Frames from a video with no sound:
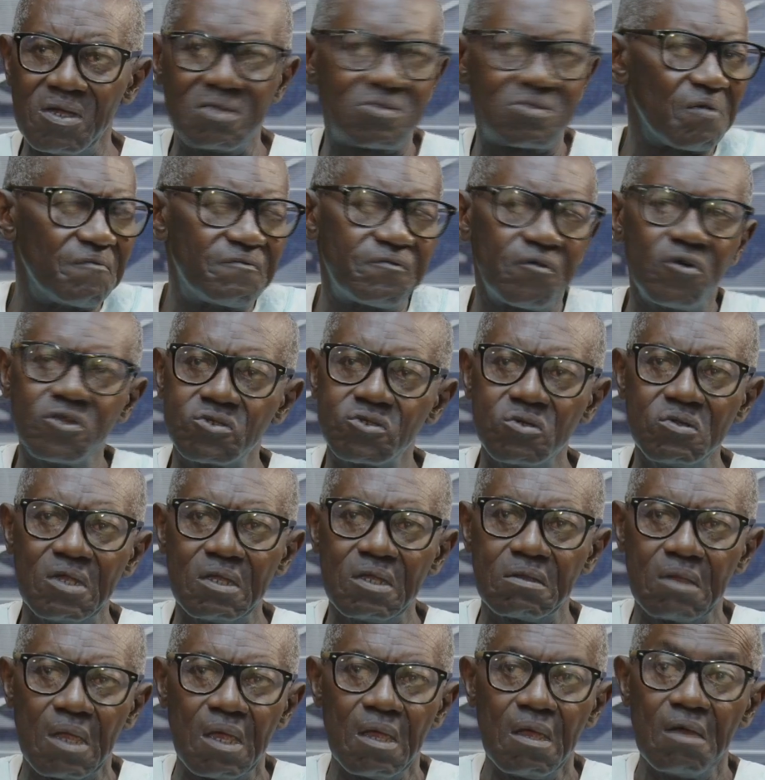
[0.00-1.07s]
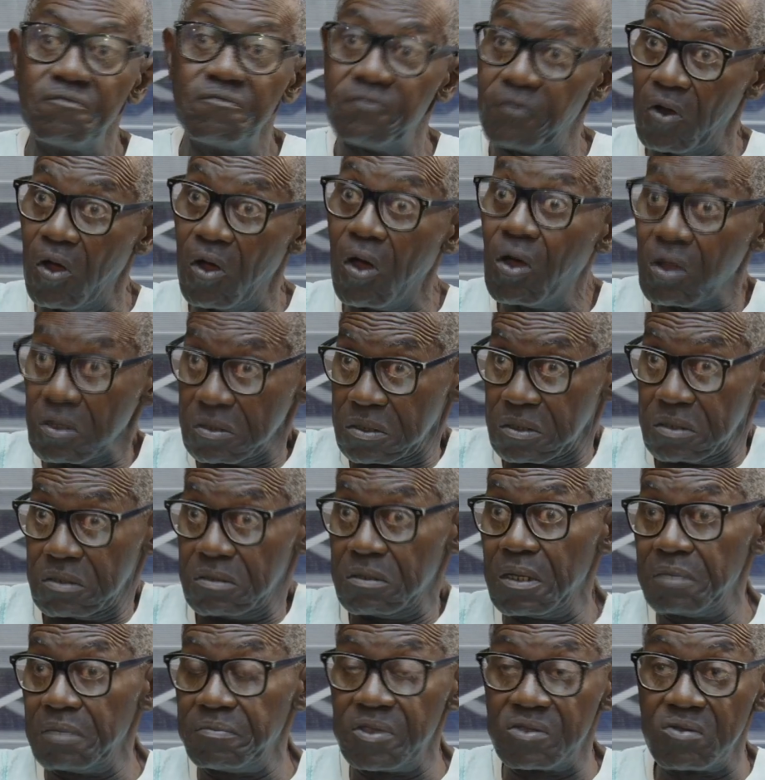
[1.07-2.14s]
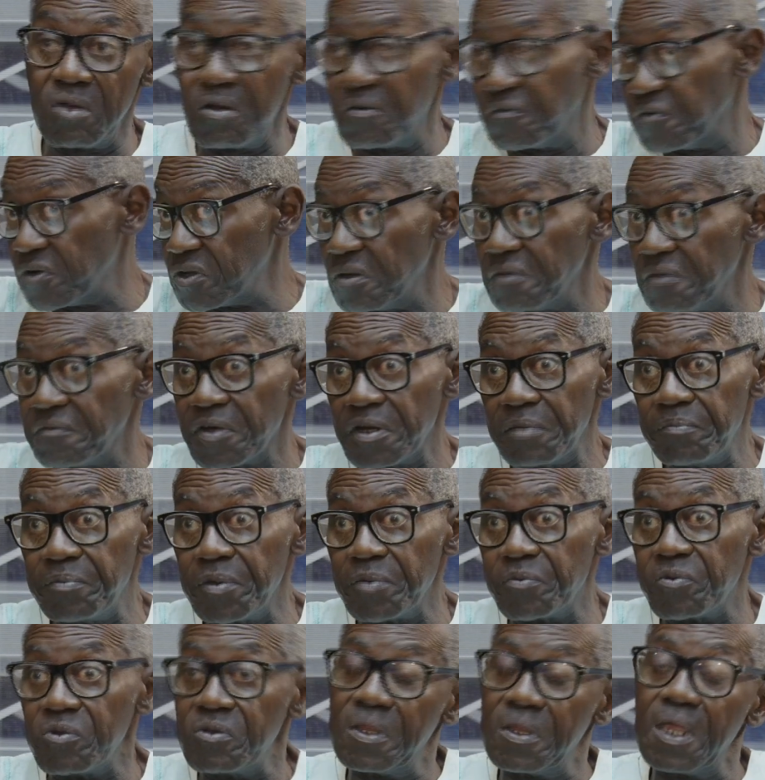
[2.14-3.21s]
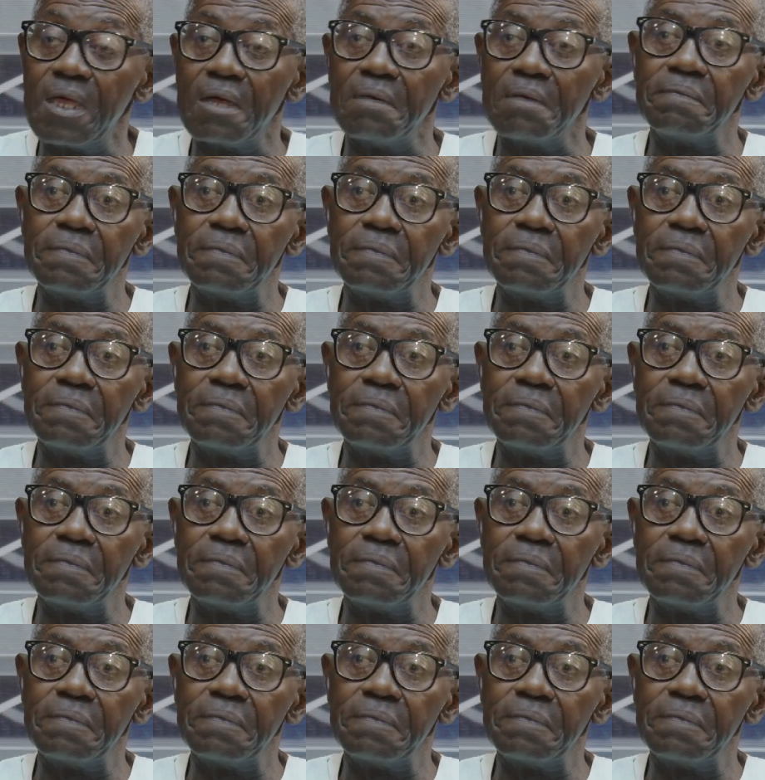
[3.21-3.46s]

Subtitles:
It's unfortunate for us. I mean, it's not unfortunate for the people there.